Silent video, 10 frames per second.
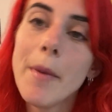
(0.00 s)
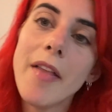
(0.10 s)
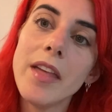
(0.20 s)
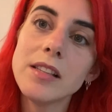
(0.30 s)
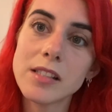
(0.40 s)

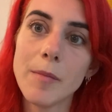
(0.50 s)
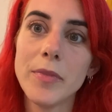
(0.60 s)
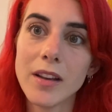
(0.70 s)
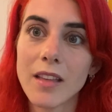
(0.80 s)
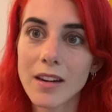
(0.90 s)
and then
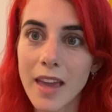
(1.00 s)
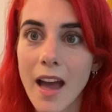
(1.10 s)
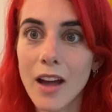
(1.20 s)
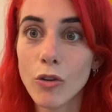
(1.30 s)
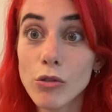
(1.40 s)
something that
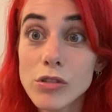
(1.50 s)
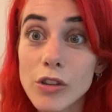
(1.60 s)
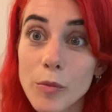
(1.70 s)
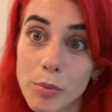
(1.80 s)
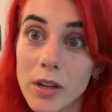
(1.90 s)
can
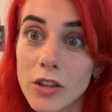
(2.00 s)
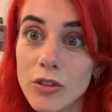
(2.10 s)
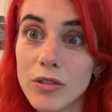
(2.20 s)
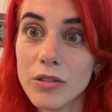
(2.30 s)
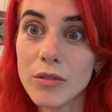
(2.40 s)
also bring
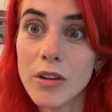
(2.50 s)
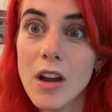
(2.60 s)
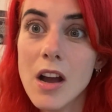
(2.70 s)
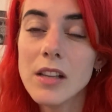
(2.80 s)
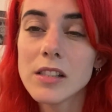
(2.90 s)
you
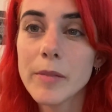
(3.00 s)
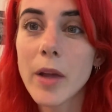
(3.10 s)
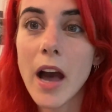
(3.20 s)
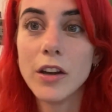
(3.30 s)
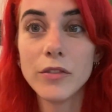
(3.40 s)
some
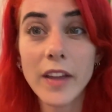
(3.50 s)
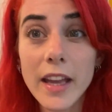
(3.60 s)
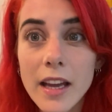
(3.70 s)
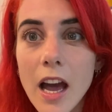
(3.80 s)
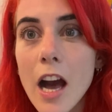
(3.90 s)
kind of
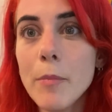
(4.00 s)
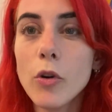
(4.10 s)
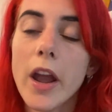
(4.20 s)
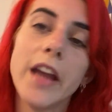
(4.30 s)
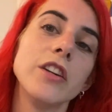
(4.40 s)
income
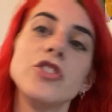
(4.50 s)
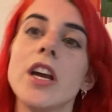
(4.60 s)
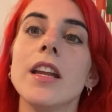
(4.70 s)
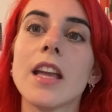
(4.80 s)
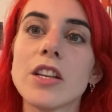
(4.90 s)
or
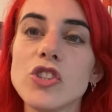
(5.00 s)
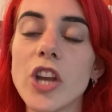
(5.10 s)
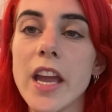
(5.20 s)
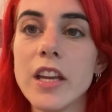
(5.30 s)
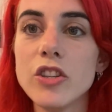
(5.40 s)
energetic
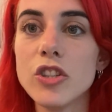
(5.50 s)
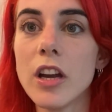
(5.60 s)
exchange,